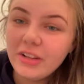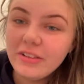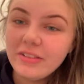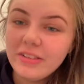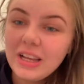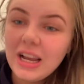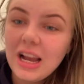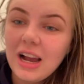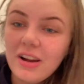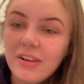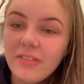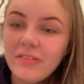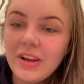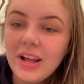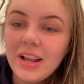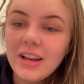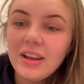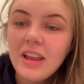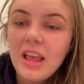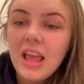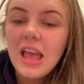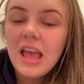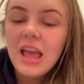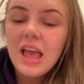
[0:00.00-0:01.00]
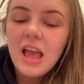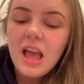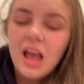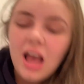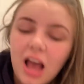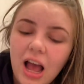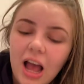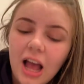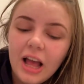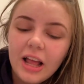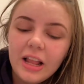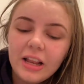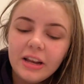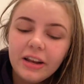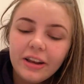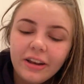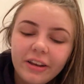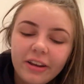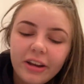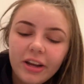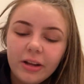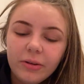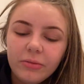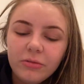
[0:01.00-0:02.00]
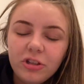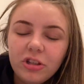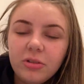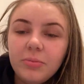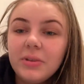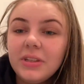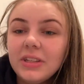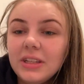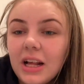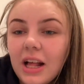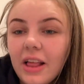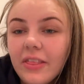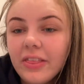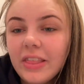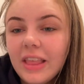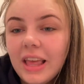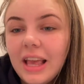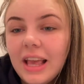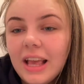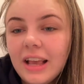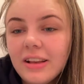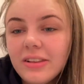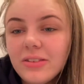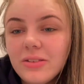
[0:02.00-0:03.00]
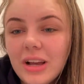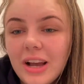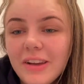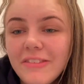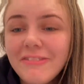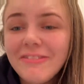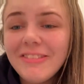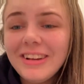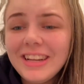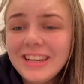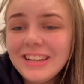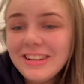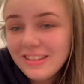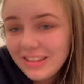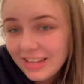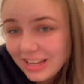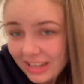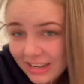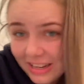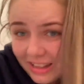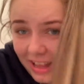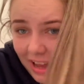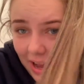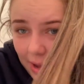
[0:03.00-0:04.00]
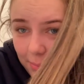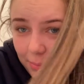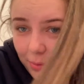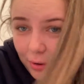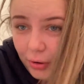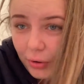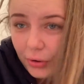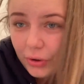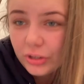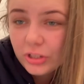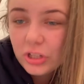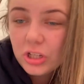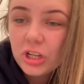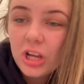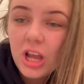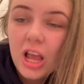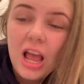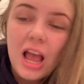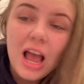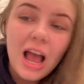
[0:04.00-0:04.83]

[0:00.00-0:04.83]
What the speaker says: owns a caravan and she's been down there, so I haven't really seen her that much.